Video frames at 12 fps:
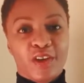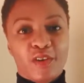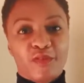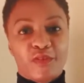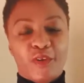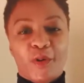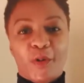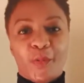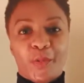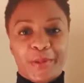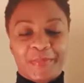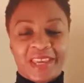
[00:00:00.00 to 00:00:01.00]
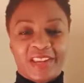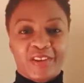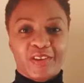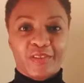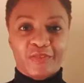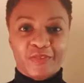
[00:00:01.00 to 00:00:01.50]
for women
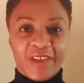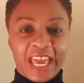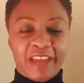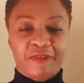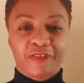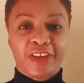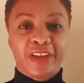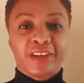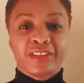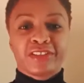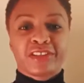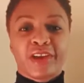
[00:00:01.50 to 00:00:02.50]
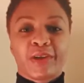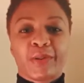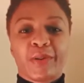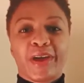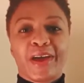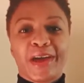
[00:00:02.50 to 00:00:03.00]
of faith.
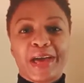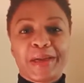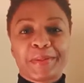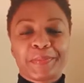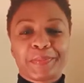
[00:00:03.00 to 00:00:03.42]
I